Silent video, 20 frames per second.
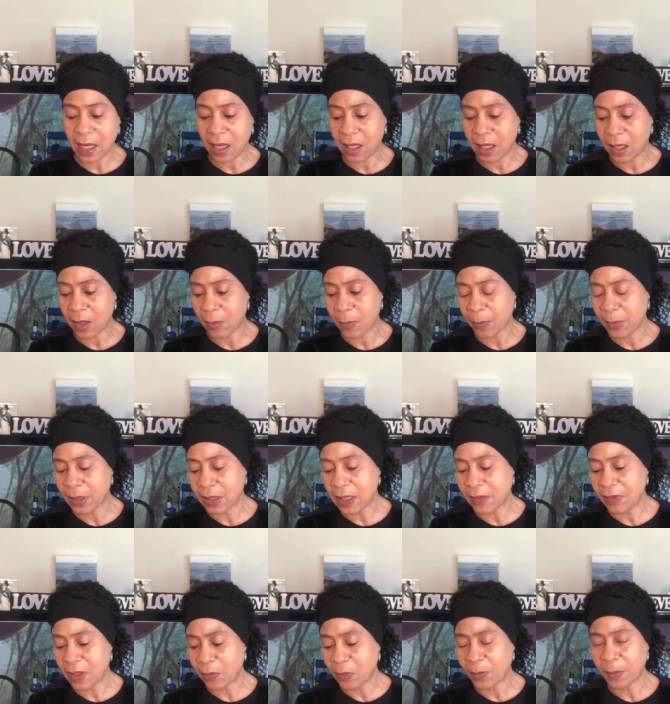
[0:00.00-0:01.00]
I
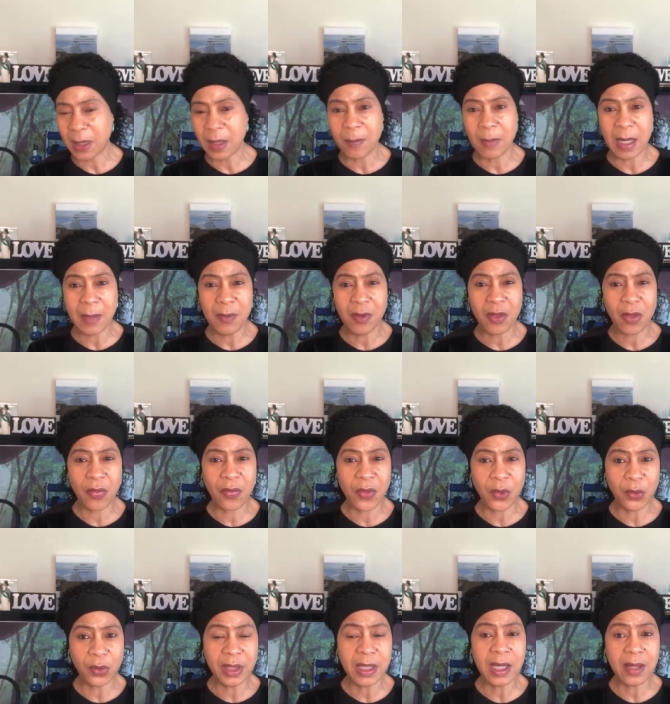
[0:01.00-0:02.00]
believe that would be maybe the
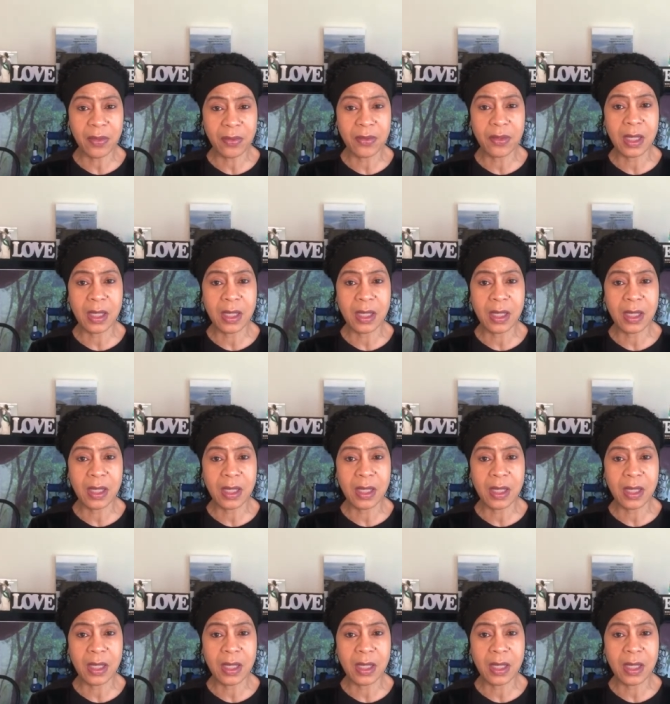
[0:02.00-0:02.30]
30th.